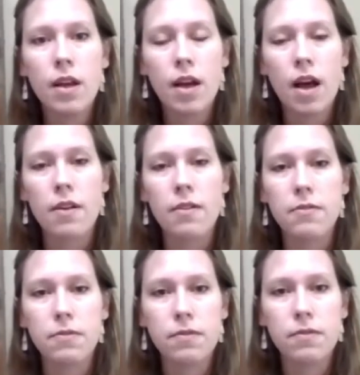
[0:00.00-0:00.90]
of
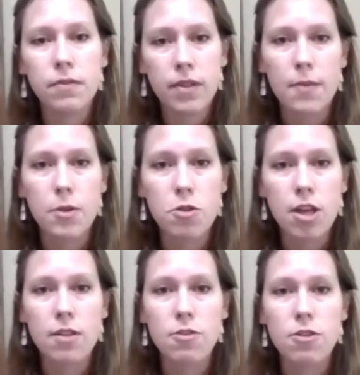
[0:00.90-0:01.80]
climate
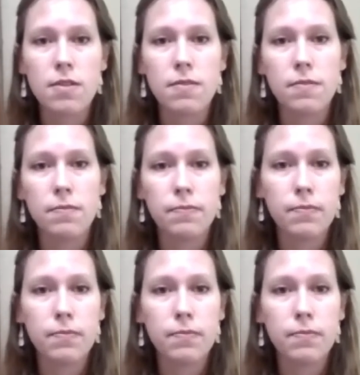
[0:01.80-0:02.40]
change and